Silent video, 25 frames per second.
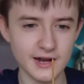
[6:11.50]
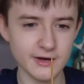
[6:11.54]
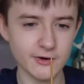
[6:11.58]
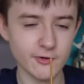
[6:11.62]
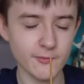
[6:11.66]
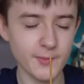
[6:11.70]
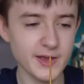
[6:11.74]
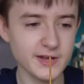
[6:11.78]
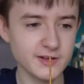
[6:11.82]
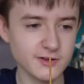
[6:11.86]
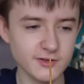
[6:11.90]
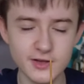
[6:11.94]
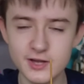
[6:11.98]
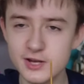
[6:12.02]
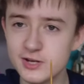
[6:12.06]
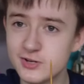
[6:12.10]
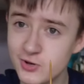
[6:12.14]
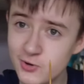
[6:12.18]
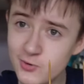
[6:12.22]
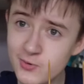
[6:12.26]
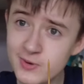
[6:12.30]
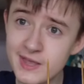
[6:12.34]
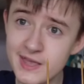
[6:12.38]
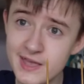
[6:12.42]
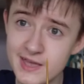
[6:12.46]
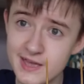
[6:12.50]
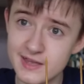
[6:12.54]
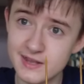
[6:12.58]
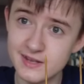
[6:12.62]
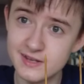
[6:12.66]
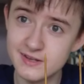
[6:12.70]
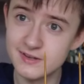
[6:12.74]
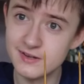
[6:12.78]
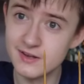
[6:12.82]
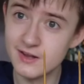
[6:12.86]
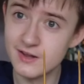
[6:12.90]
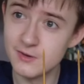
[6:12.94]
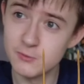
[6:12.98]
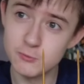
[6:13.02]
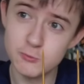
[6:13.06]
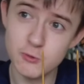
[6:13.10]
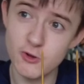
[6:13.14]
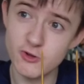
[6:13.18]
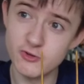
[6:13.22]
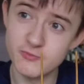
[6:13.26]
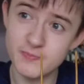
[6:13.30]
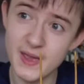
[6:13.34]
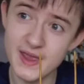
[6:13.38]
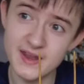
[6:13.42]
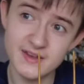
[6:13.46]
And there were basically 2 years
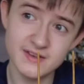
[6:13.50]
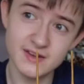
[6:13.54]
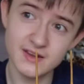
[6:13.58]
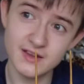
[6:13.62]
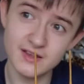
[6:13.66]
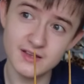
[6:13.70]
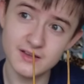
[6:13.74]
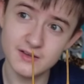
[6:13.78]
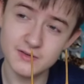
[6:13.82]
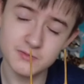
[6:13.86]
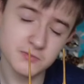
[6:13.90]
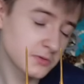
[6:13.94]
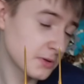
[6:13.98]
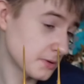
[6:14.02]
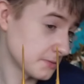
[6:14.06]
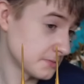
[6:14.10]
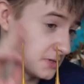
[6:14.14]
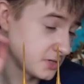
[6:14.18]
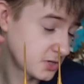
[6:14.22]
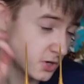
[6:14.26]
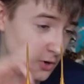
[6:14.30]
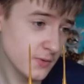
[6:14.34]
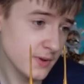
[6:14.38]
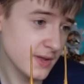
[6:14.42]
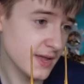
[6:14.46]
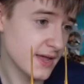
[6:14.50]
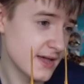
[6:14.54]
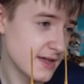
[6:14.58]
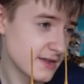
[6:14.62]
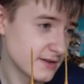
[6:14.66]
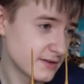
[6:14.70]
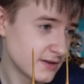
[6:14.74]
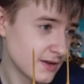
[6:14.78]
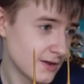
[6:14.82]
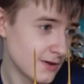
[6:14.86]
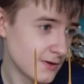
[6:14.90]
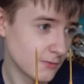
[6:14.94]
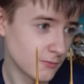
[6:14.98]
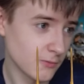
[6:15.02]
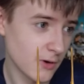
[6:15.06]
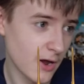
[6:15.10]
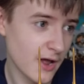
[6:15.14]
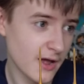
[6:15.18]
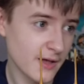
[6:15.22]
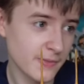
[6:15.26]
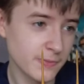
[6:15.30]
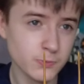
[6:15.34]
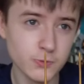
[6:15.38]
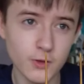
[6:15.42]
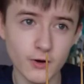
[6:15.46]
there were 2 years
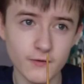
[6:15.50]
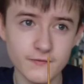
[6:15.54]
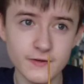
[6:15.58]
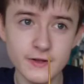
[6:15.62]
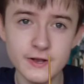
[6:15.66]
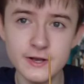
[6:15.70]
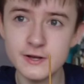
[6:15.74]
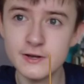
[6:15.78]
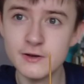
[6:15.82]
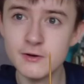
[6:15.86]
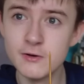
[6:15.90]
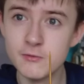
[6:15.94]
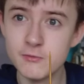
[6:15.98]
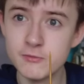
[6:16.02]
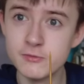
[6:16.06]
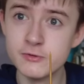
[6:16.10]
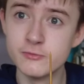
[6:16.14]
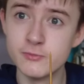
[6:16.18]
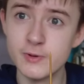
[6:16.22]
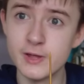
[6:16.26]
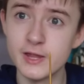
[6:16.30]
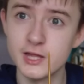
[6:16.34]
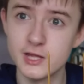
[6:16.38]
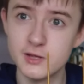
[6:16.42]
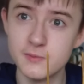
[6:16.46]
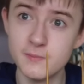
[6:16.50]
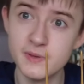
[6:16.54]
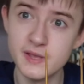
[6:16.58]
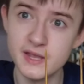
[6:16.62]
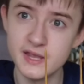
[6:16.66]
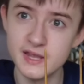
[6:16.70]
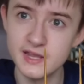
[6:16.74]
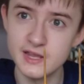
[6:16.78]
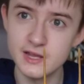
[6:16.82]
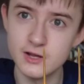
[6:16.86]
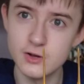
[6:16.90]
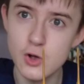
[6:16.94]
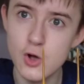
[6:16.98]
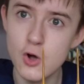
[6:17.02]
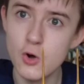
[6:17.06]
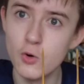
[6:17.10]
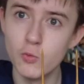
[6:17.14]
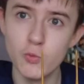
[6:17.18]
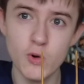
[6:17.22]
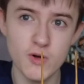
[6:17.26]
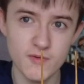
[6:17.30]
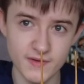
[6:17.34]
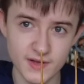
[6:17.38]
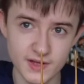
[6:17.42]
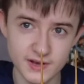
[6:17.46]
where nothing was really competing
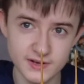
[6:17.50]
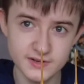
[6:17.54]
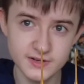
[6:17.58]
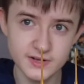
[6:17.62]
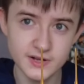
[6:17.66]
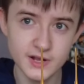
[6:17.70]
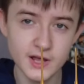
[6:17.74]
with it.